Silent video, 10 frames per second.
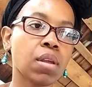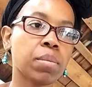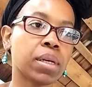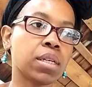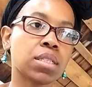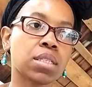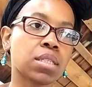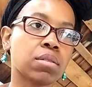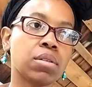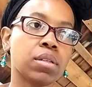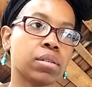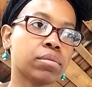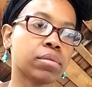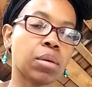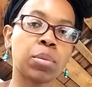Because, you know,
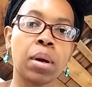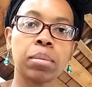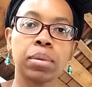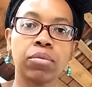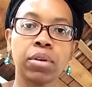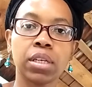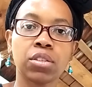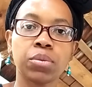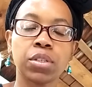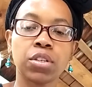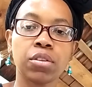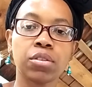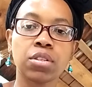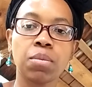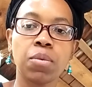they would probably run into each other
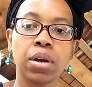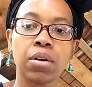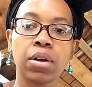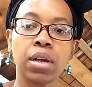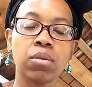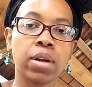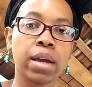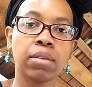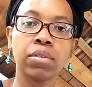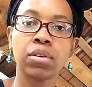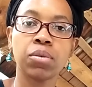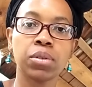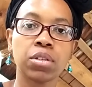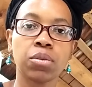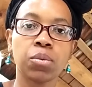somewhere and not even know who
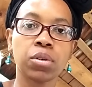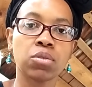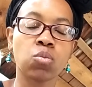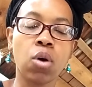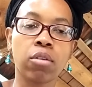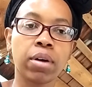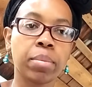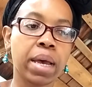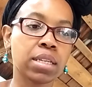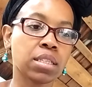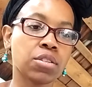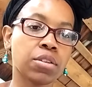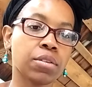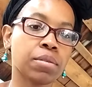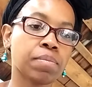each other were, just walk right past each
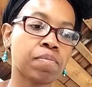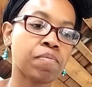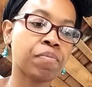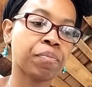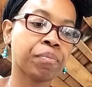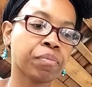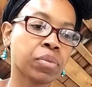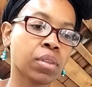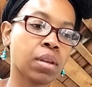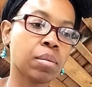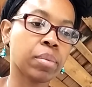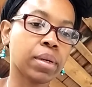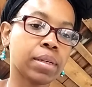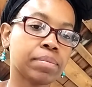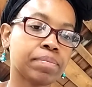other.
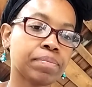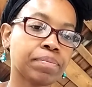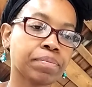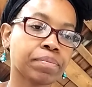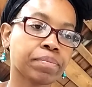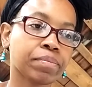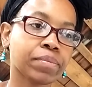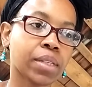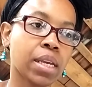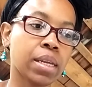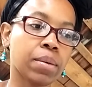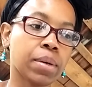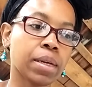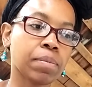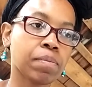But,
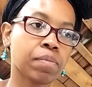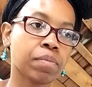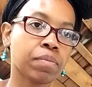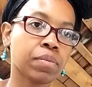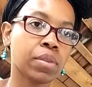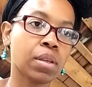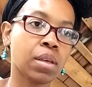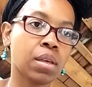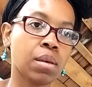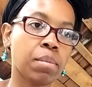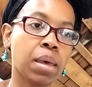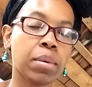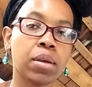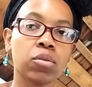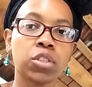anyway,
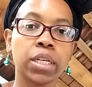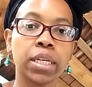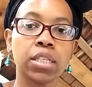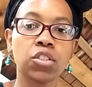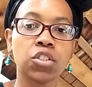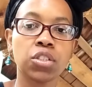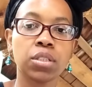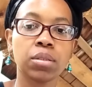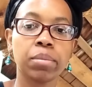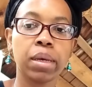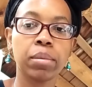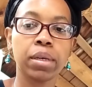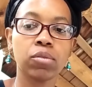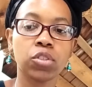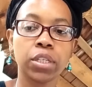maybe it'll change. Maybe
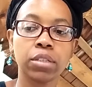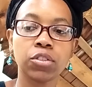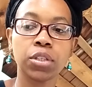it'll change.